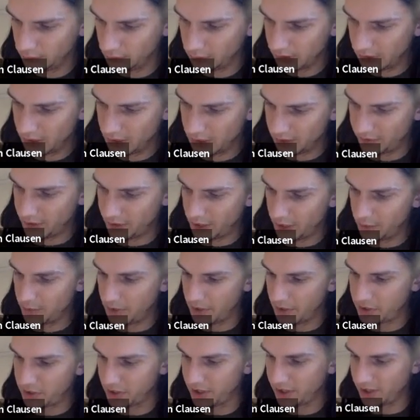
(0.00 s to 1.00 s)
is very
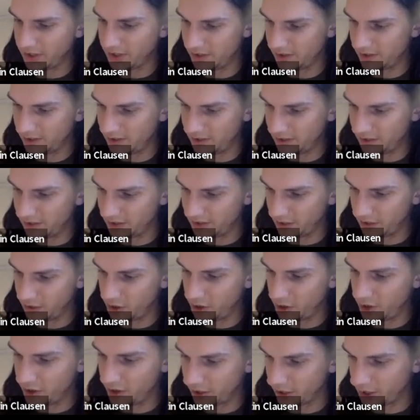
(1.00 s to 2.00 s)
much a
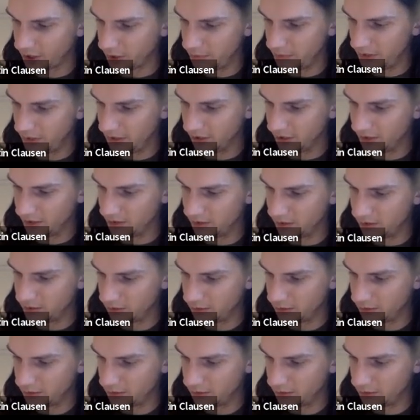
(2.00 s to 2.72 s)
non-Archimedean